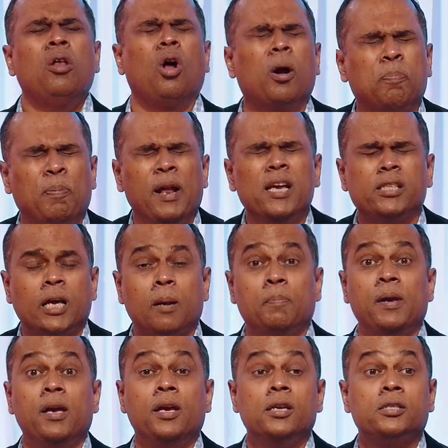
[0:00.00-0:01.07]
Lord, please help
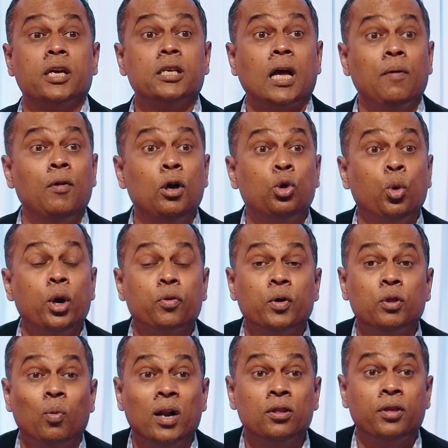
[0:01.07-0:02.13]
me. He says, I will do it
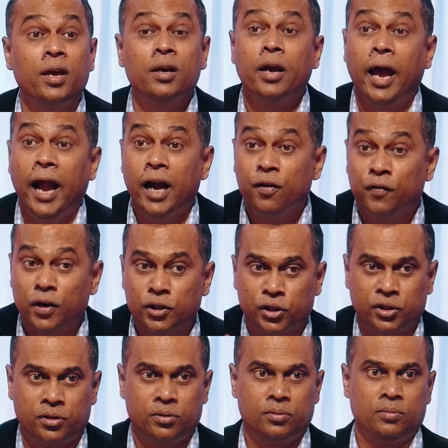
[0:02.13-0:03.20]
with one thing, head
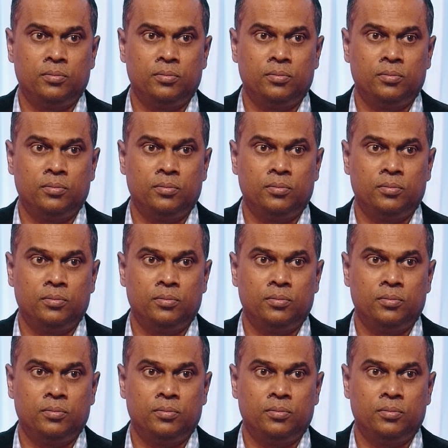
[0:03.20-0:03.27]
first.